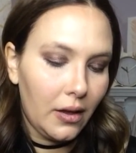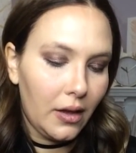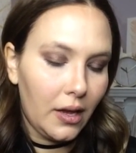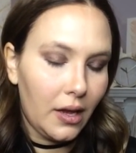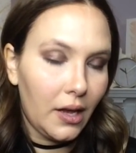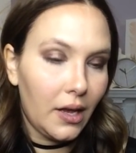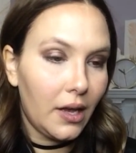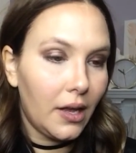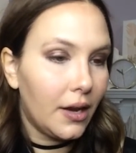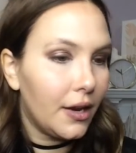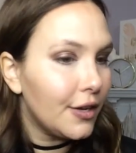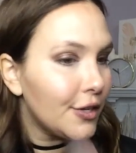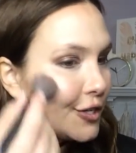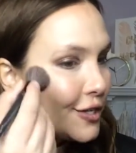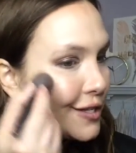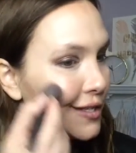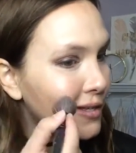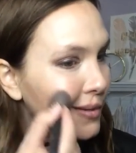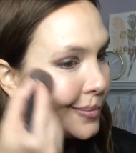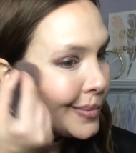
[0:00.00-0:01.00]
And I
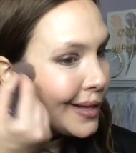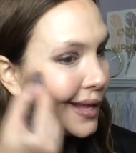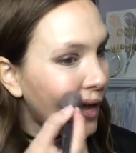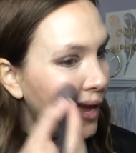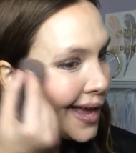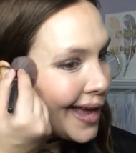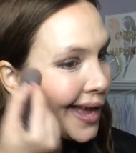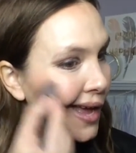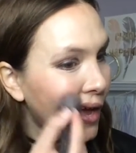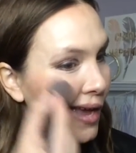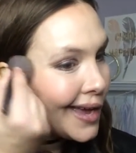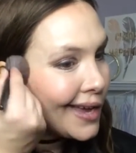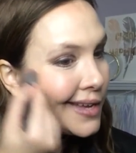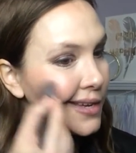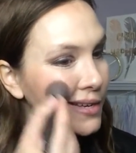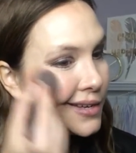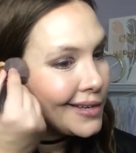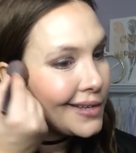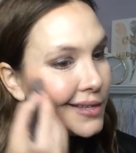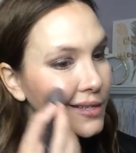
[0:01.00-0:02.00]
just apply
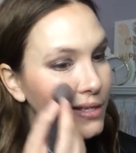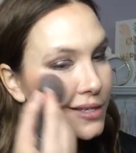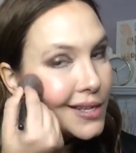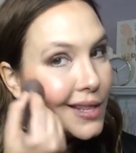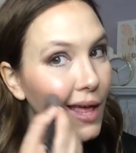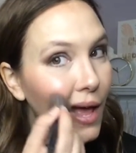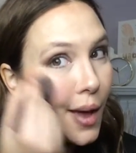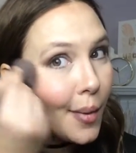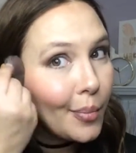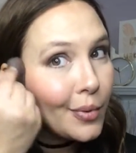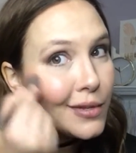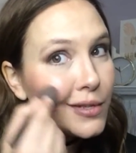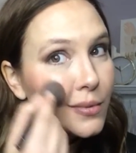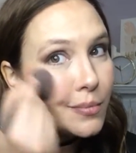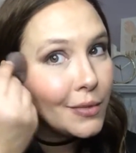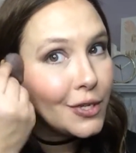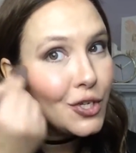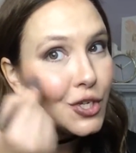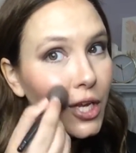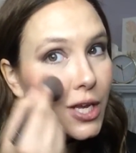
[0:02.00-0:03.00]
to the apples of
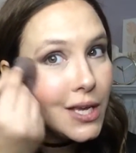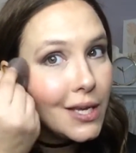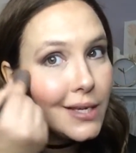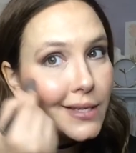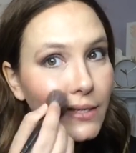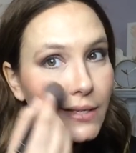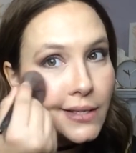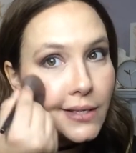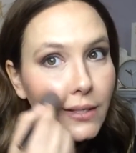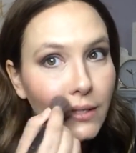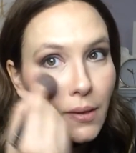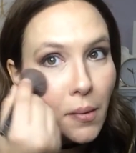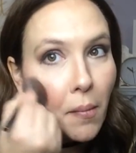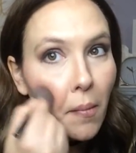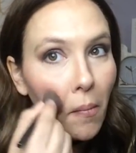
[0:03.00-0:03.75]
my cheeks.